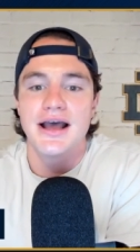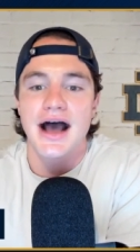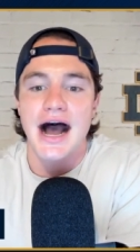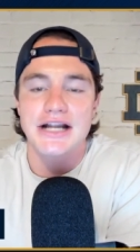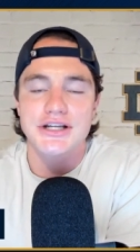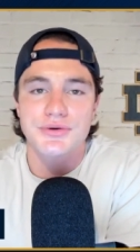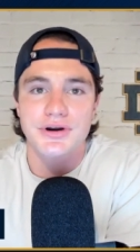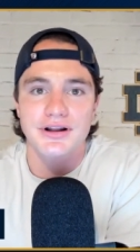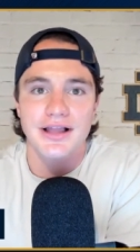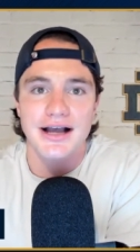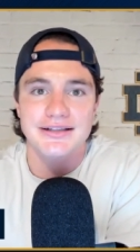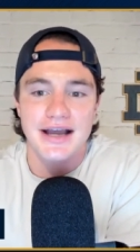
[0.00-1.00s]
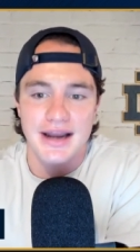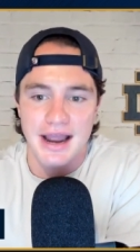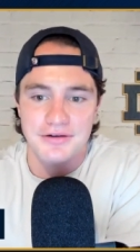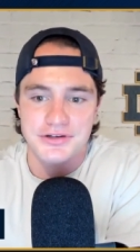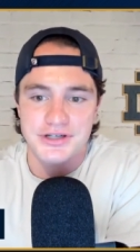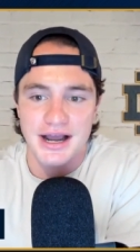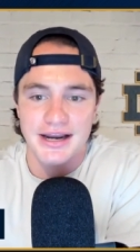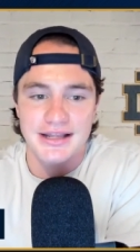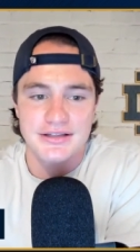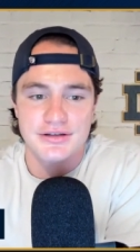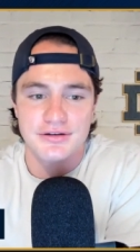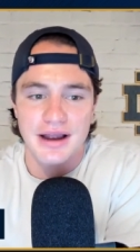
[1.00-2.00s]
on Twitter at Locked On Irish, on
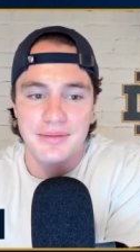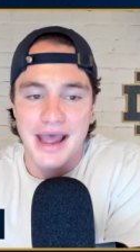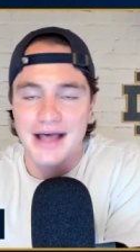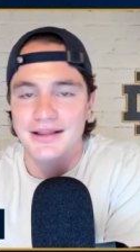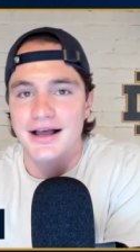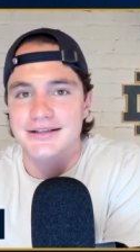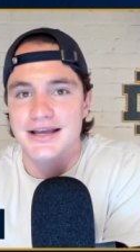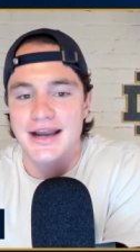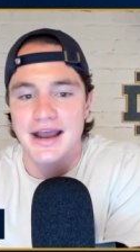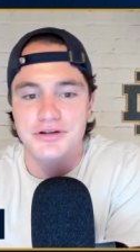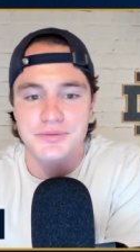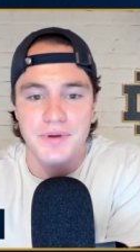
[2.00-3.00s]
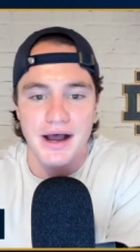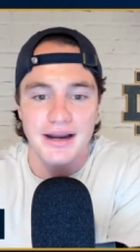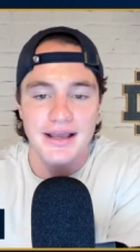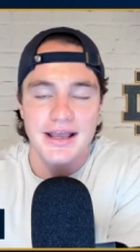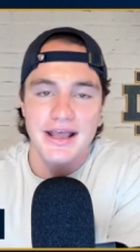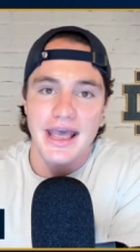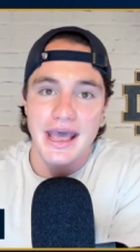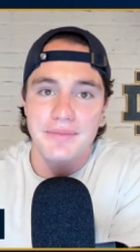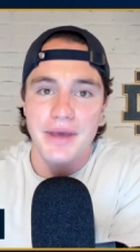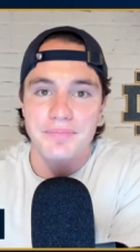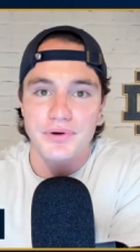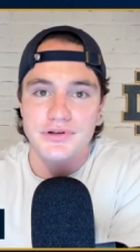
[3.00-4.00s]
Instagram at Locked On Irish Pod, and
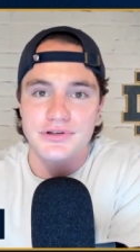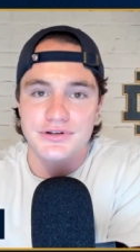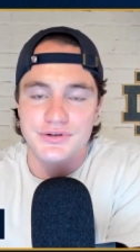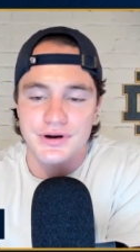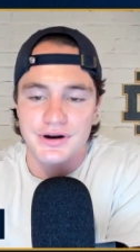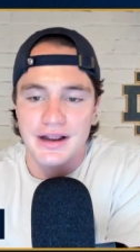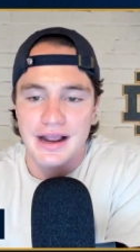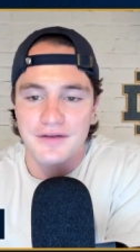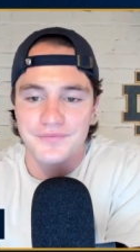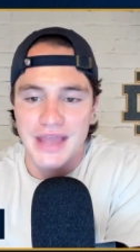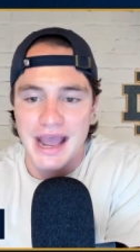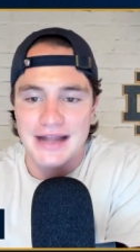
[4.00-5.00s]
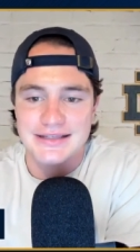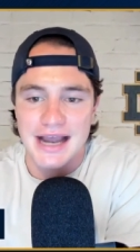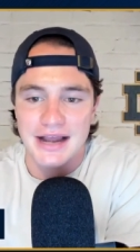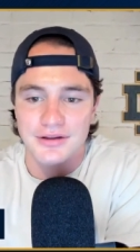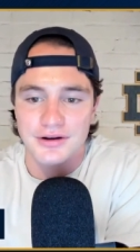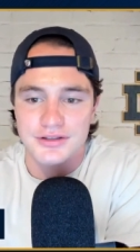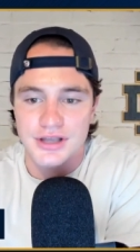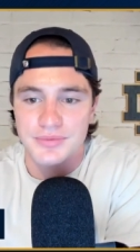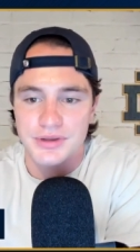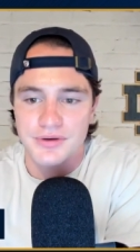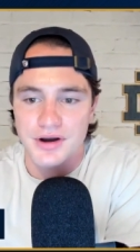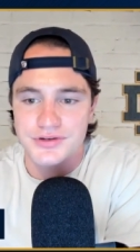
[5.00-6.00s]
my personal Twitter account at Tyler
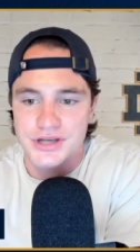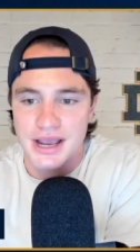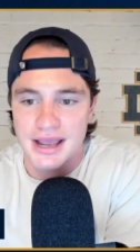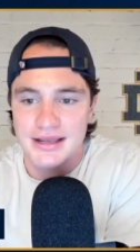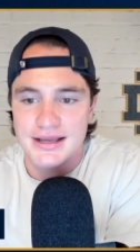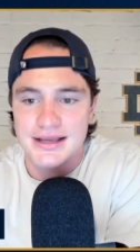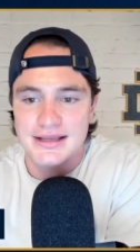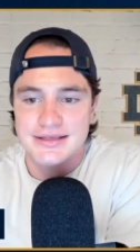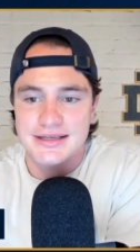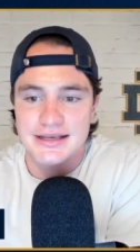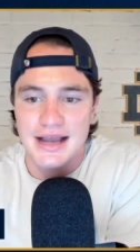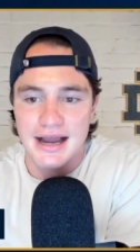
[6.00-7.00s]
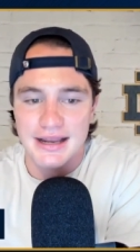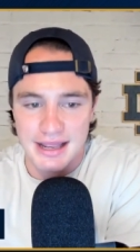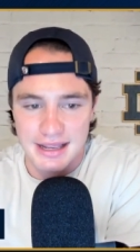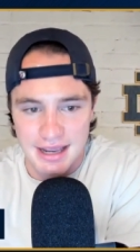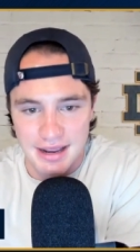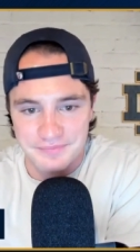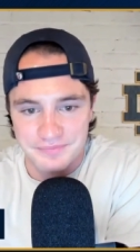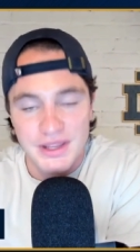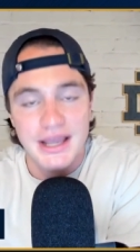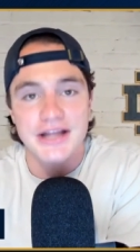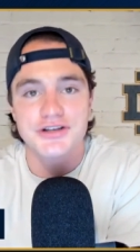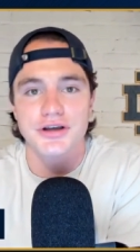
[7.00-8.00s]
W O J C I A K.
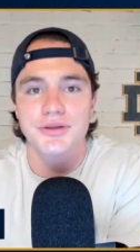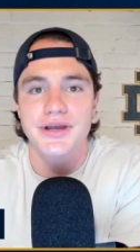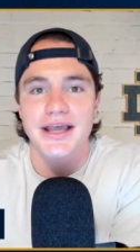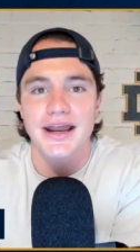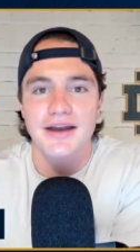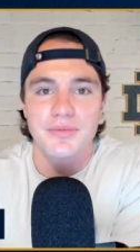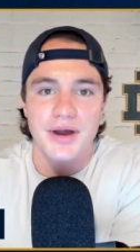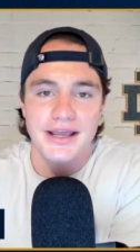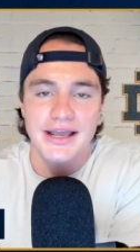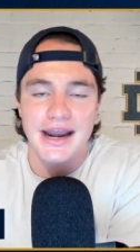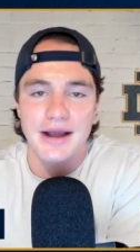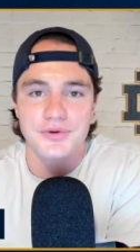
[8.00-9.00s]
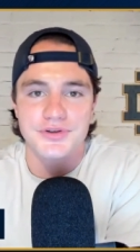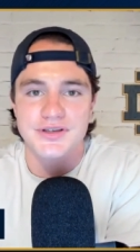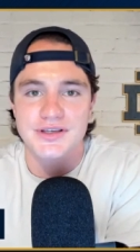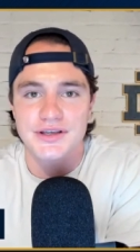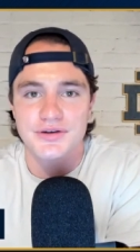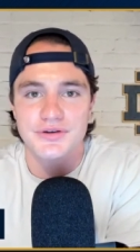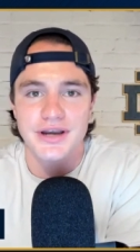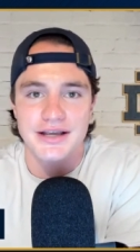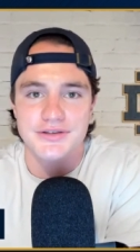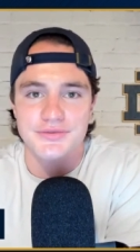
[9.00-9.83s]
Enjoy the weekend, everybody, and I will see you next